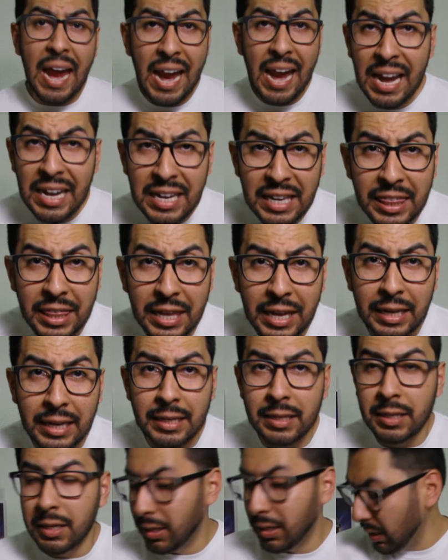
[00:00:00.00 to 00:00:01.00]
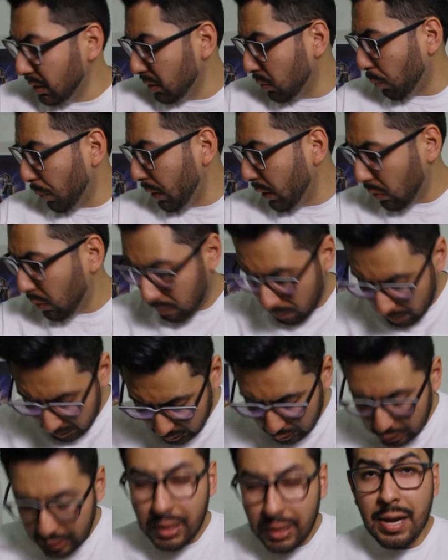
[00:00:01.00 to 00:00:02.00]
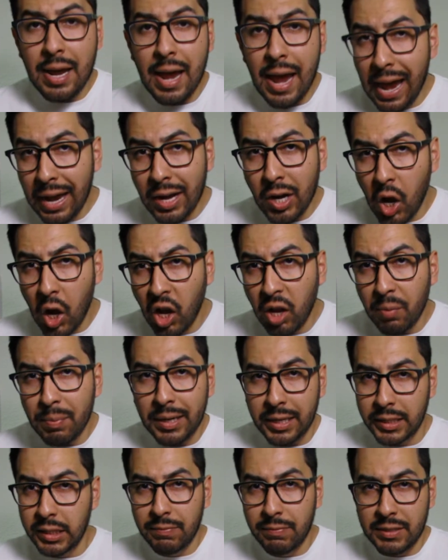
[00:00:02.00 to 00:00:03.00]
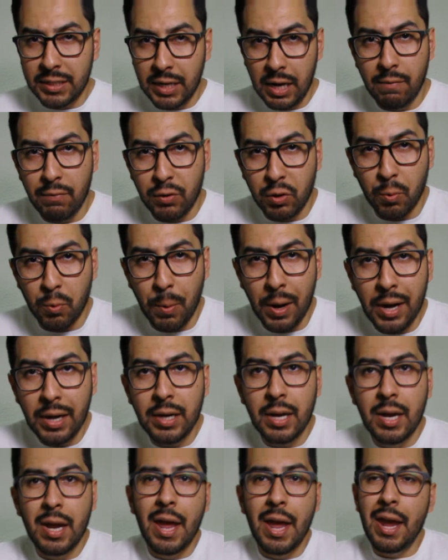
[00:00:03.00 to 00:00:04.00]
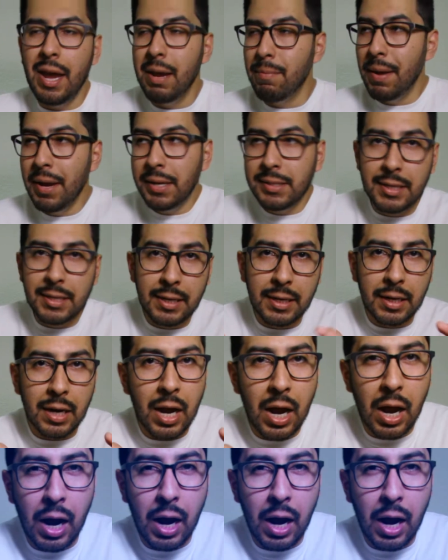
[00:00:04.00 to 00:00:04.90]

anything, and it doesn't wrinkle much at all because of its heavier weight. It makes it